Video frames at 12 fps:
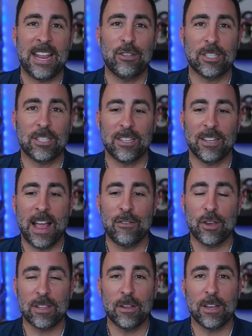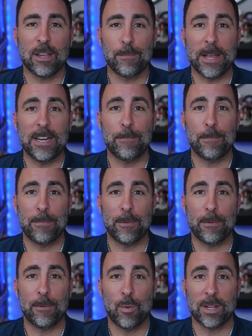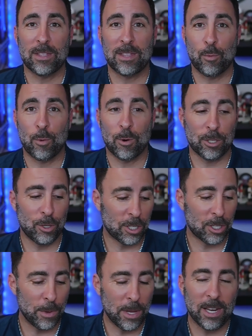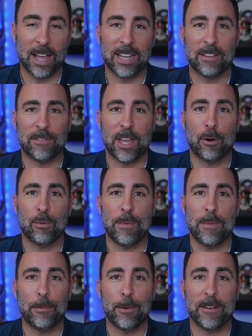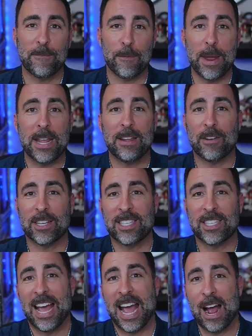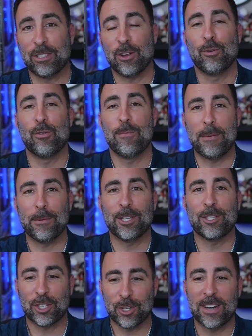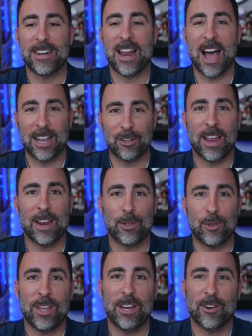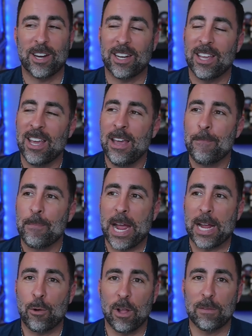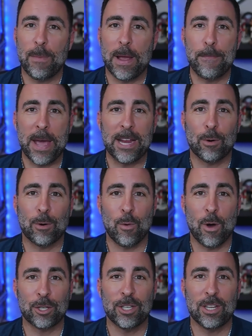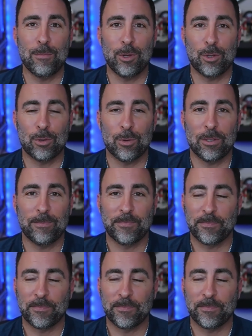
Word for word: just and just to explain to people what the world used to be like if they don't remember it. And for many of us out there who remember this, you sort of nod your head when you hear it. I called my banker at Washington Mutual,